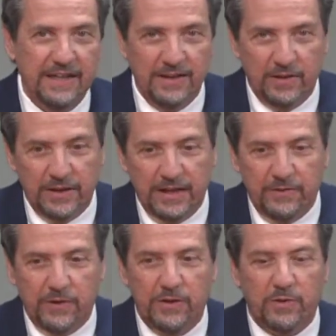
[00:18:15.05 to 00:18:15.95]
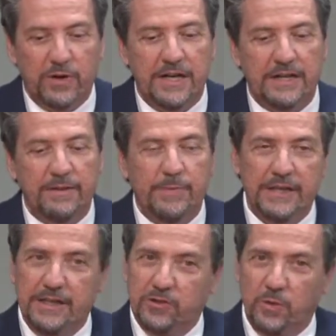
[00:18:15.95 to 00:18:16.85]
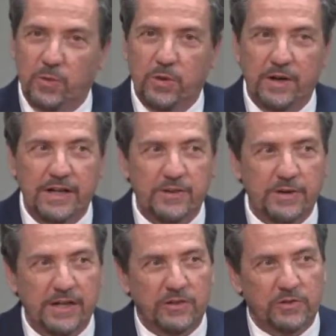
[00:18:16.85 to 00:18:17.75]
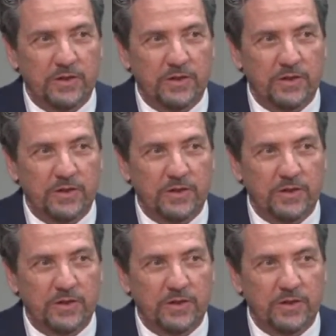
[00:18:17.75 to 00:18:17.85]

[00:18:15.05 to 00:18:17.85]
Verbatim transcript: you're looking for a drug, but it's a war on drugs.